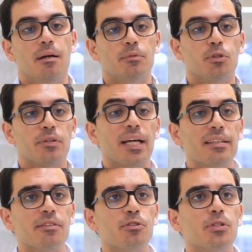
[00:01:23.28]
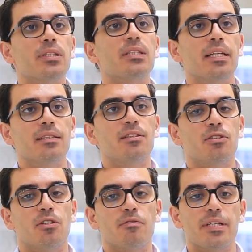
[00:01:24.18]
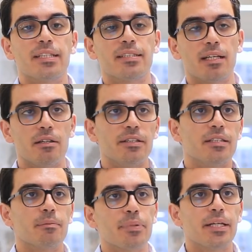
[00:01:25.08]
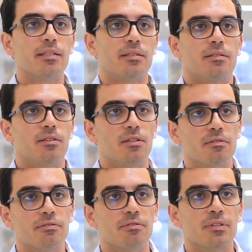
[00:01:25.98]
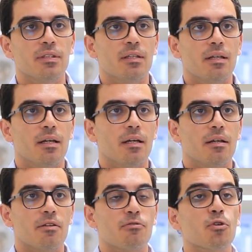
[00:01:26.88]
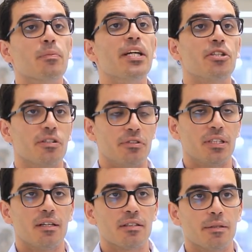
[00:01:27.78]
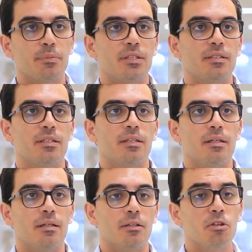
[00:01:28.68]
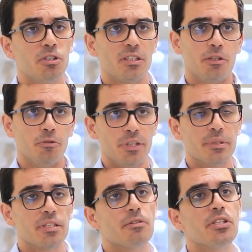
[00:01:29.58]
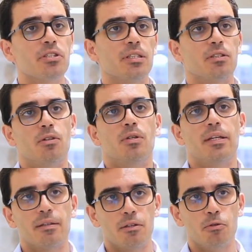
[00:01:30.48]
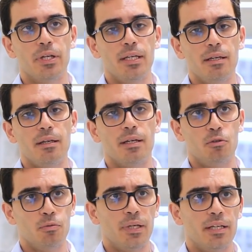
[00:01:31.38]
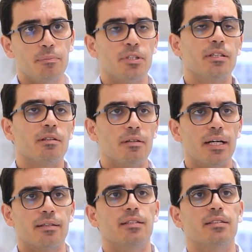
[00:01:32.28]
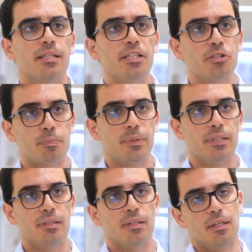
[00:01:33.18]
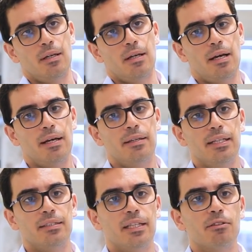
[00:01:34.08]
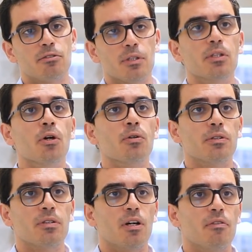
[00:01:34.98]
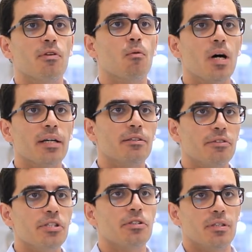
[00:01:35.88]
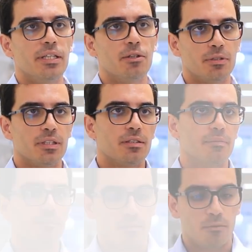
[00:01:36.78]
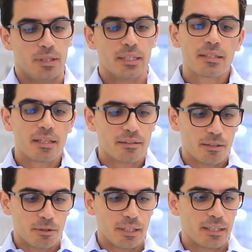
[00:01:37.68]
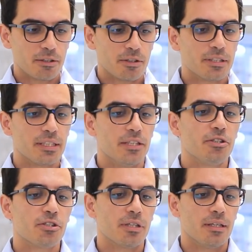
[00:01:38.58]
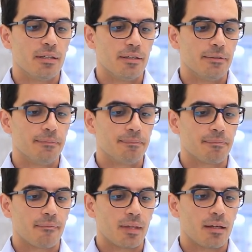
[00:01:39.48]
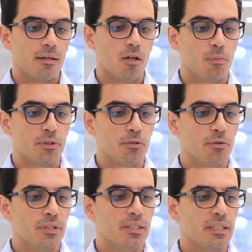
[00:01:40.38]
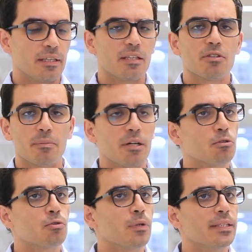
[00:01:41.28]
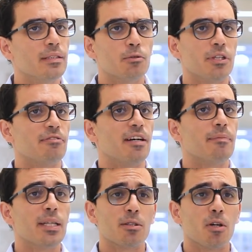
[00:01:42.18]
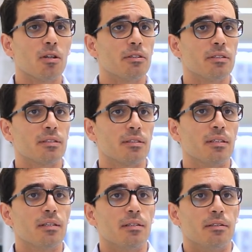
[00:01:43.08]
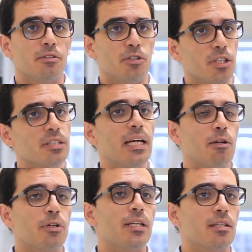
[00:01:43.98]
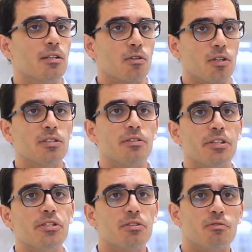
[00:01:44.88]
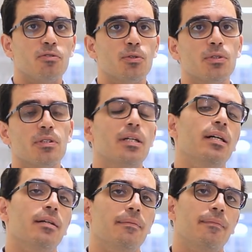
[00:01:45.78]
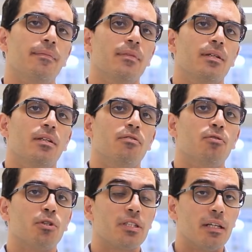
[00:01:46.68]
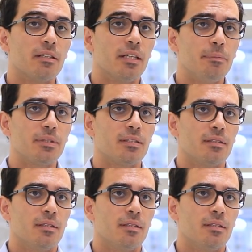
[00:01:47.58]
So that gives you a sense of the accelerating pace of the formation of startups, not just in the UAE, but in the region as a whole. I think the UAE and Dubai in particular act as a linchpin and a central node of the wider regional ecosystem. When I started looking at early stage opportunities, I think there was about $25 million just allocated across the region for startups.